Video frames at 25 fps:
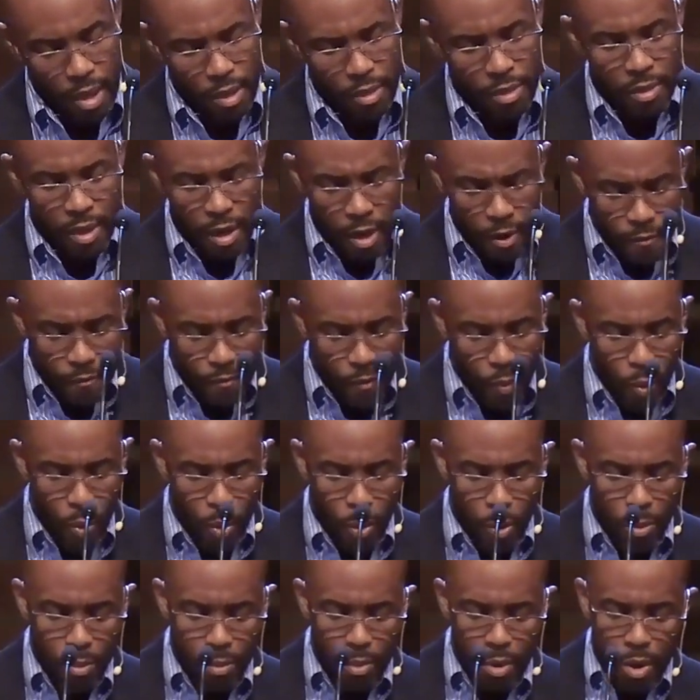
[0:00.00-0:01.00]

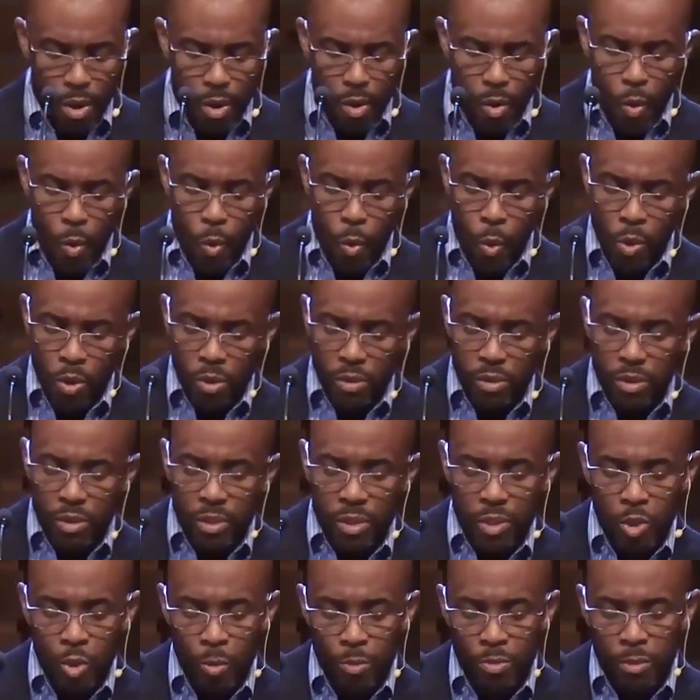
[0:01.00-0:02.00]
Therefore, order the
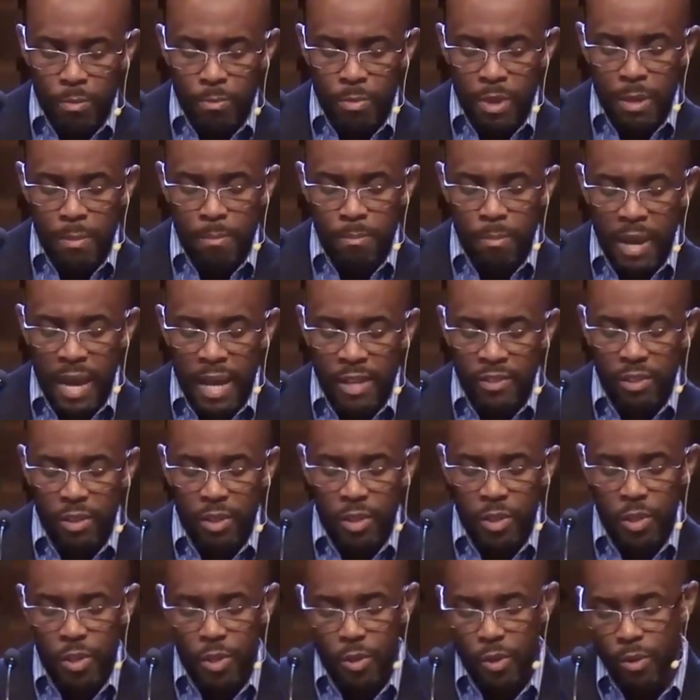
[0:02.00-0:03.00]
tomb to be made
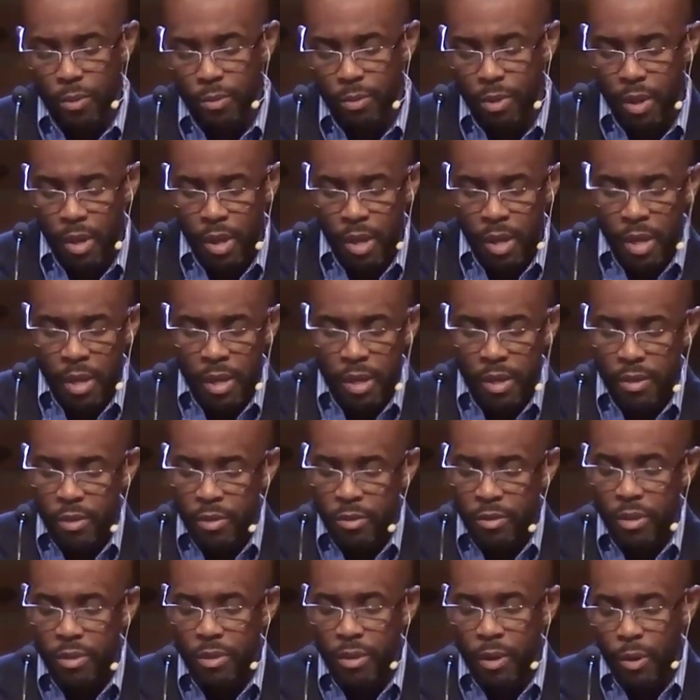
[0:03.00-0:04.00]
secure
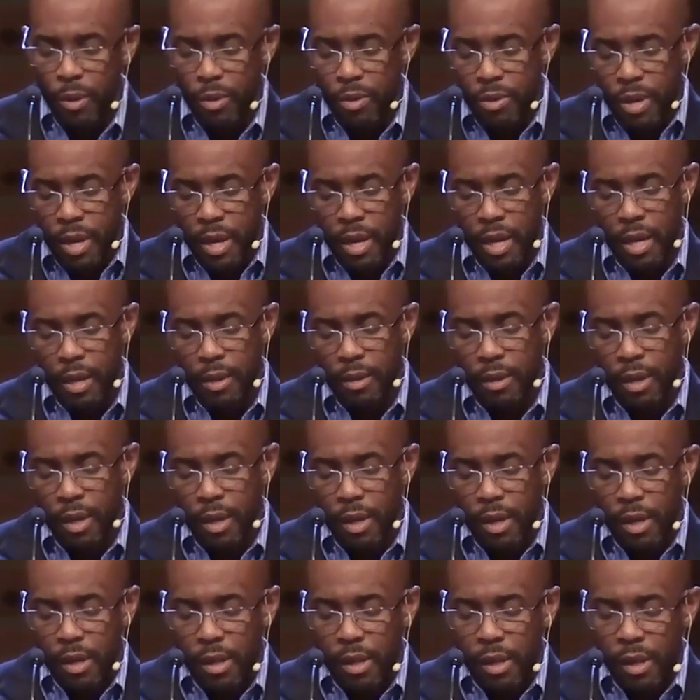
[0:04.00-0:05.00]
until the third day,
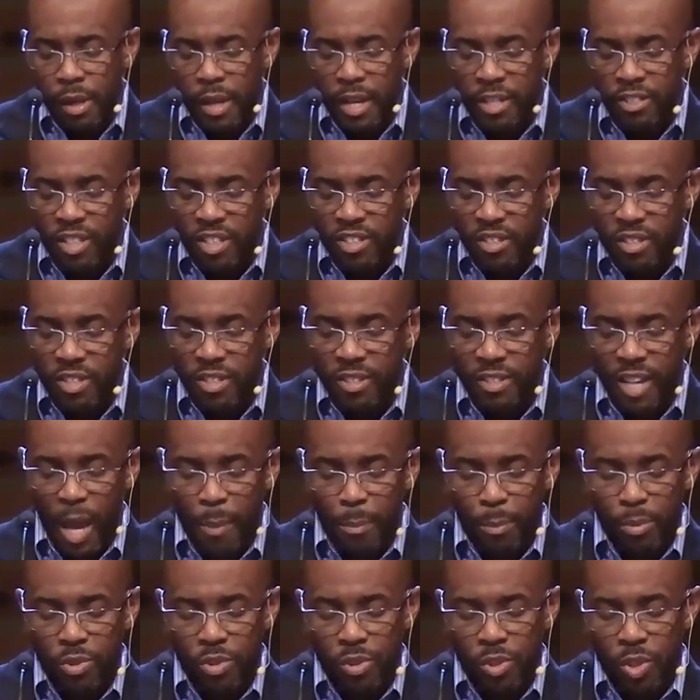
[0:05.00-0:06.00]
lest his
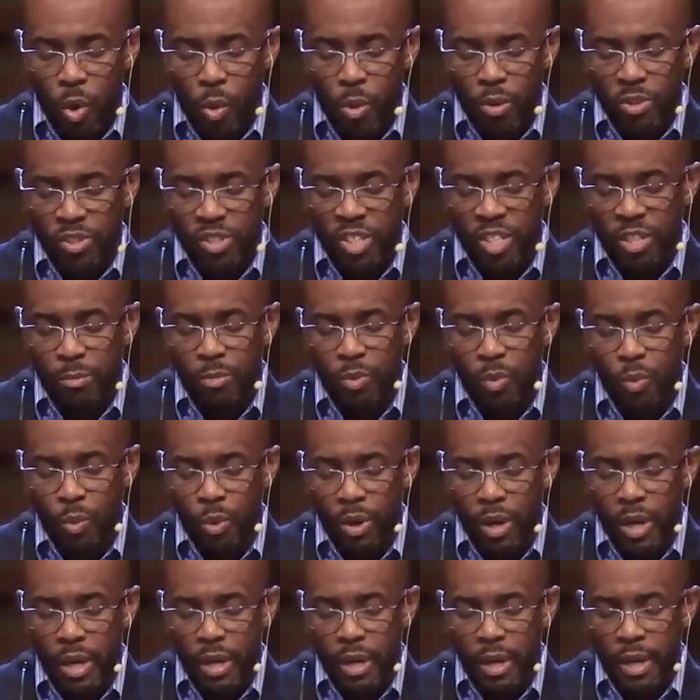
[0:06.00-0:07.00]
disciples go and steal him
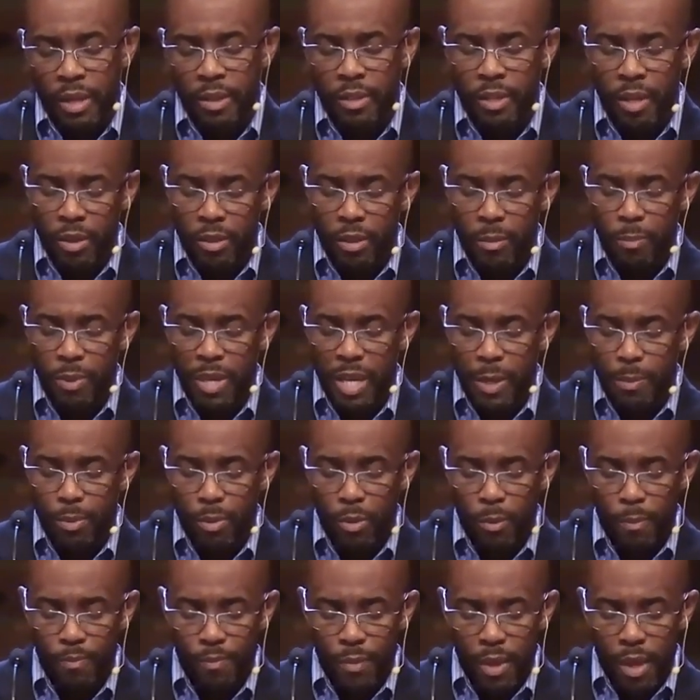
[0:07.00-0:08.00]
away and tell the
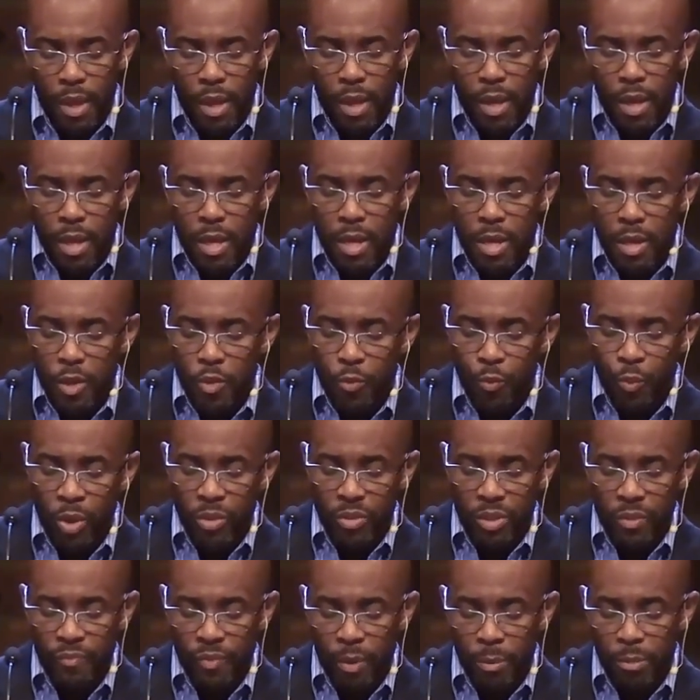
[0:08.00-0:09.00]
people he is
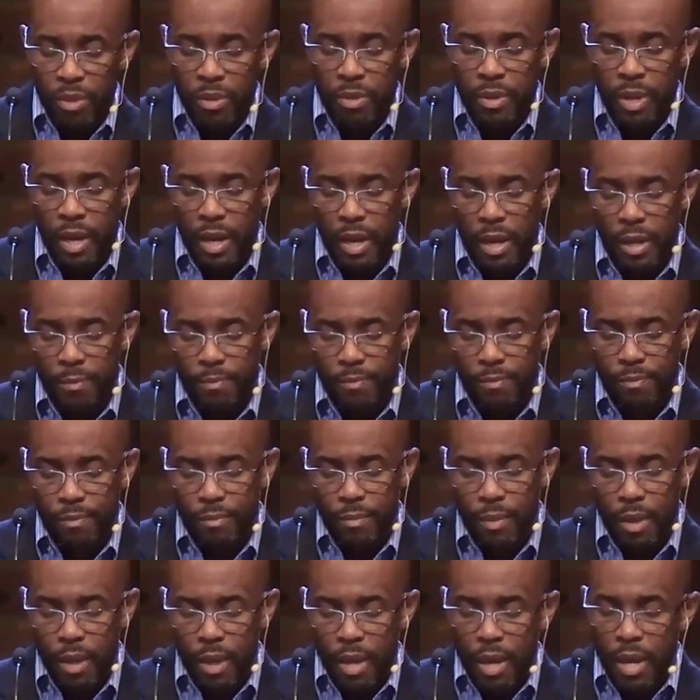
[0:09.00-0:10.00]
risen from the dead.
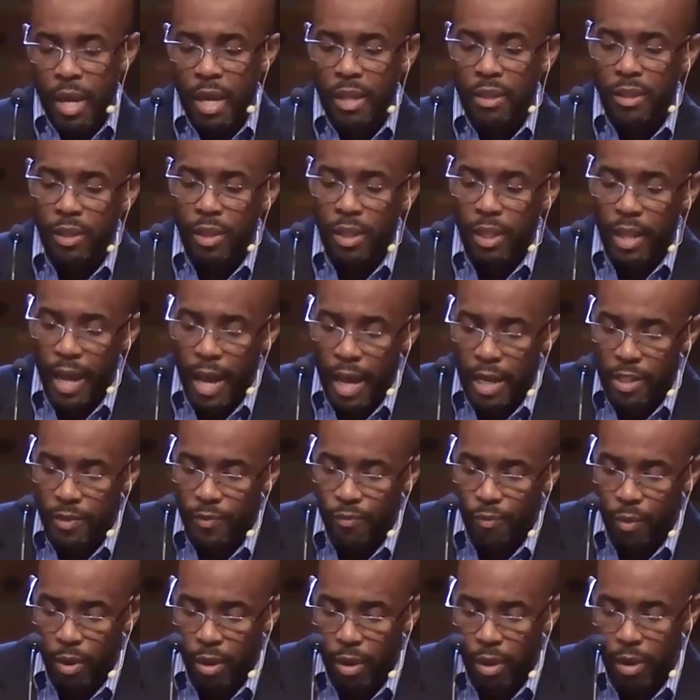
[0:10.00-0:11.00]
And the
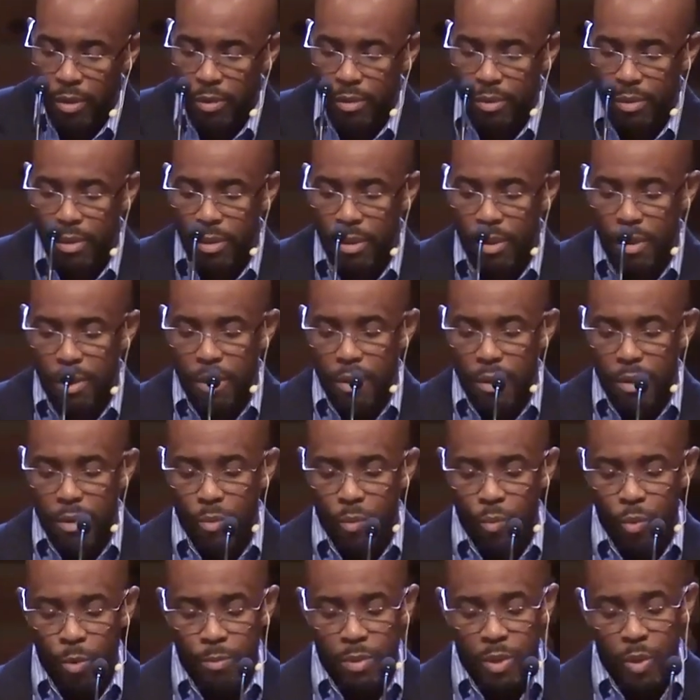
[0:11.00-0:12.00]
last fraud
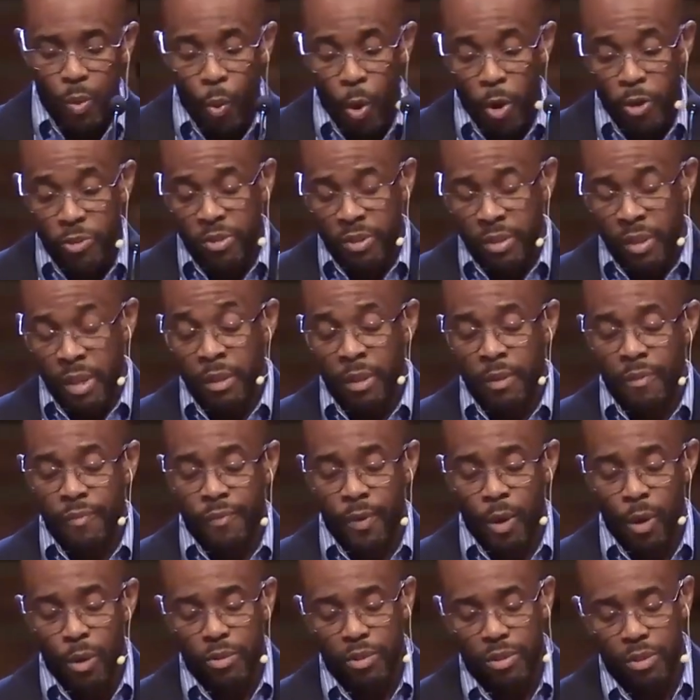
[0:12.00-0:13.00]
will be worse than the
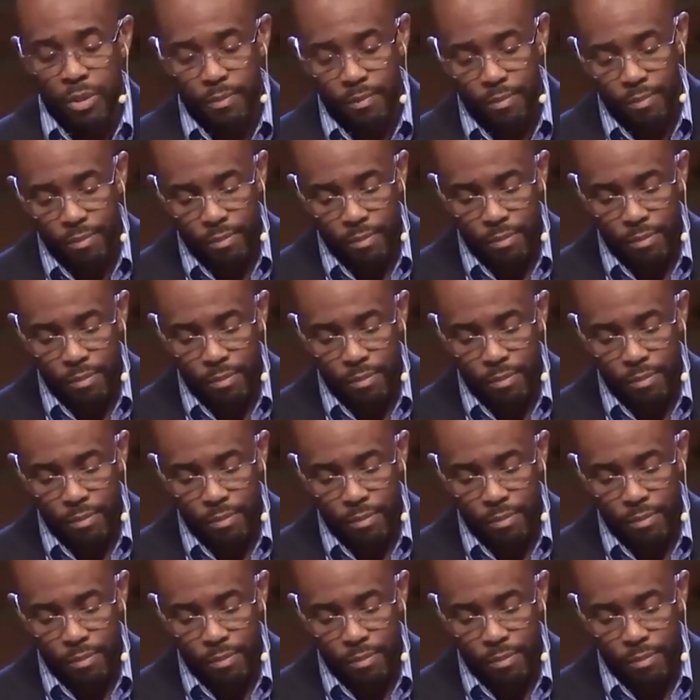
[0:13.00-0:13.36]
first.